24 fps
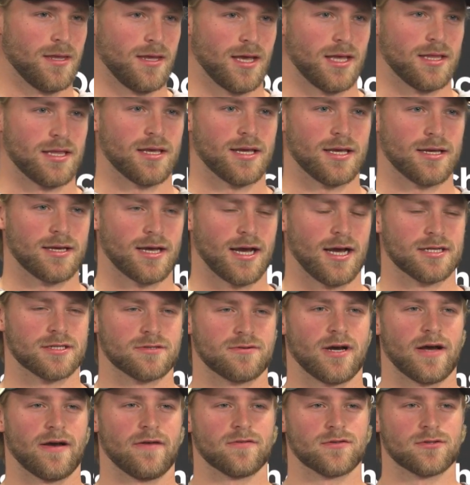I think guys
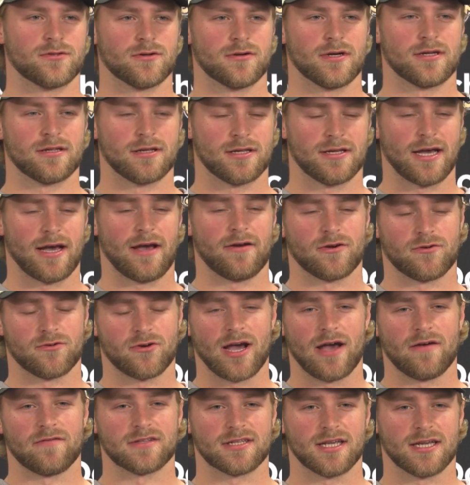gravitate
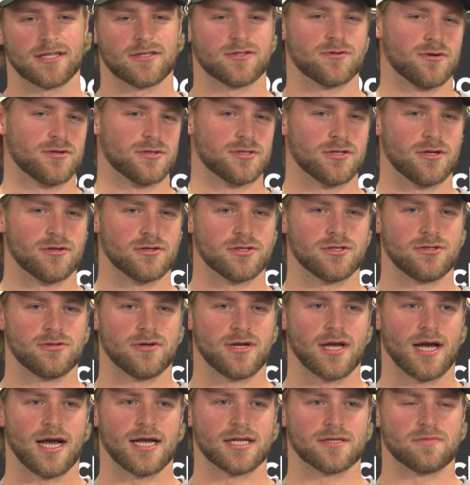gravitate towards those two
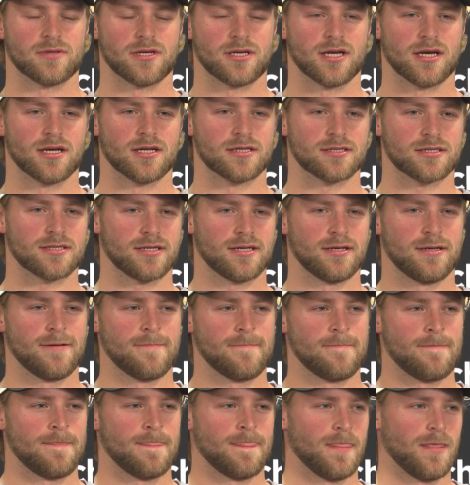guys because
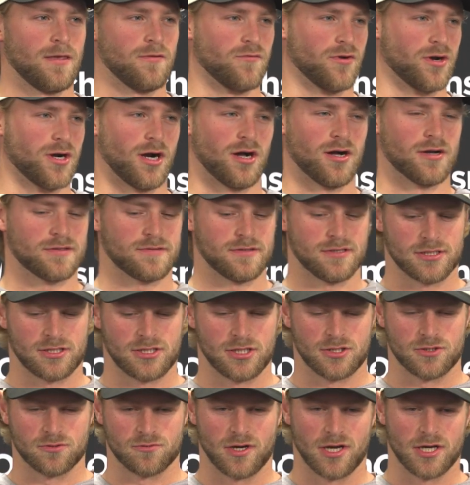regardless of the
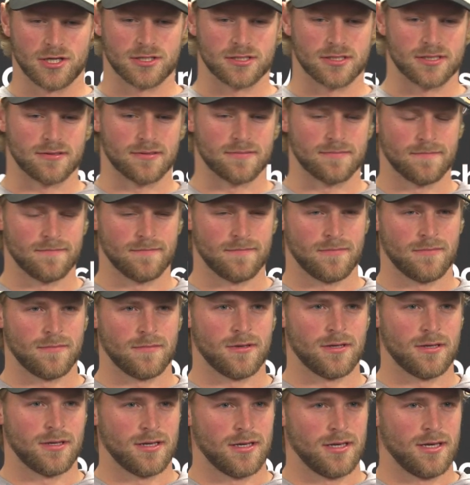situation,
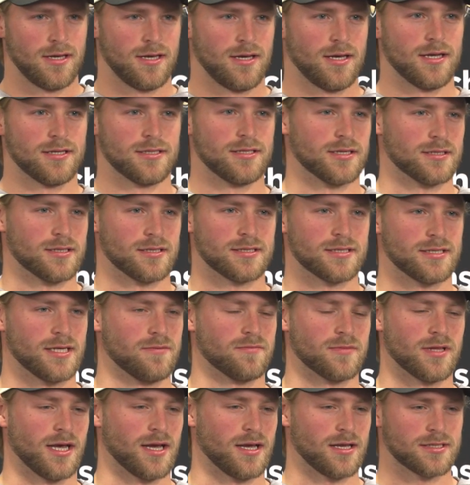it doesn't
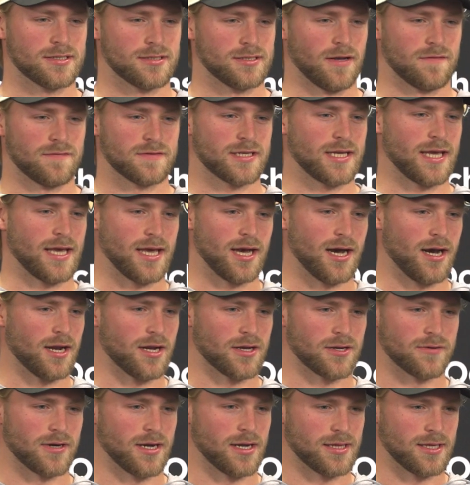seem like stuff's
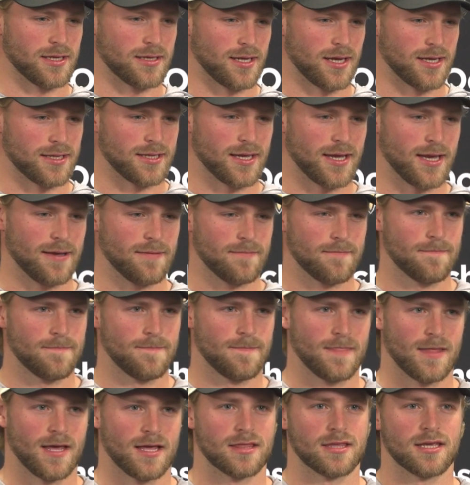chaotic or anything like that.
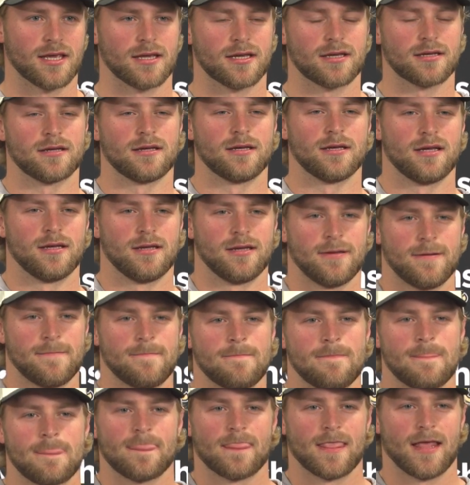And I think
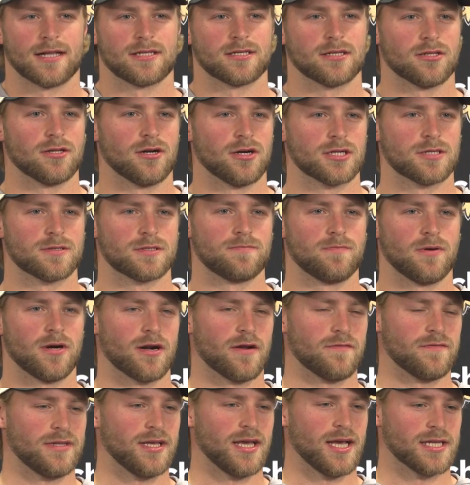that's a large
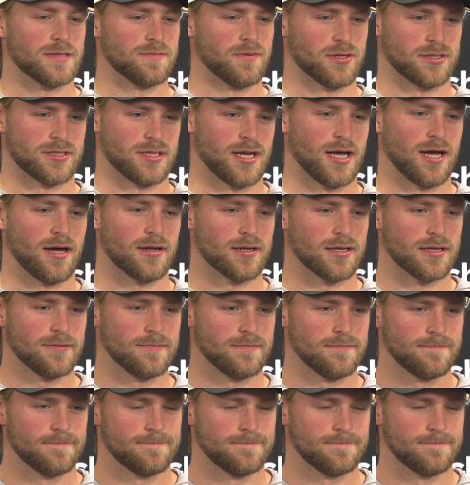part of D A's personality.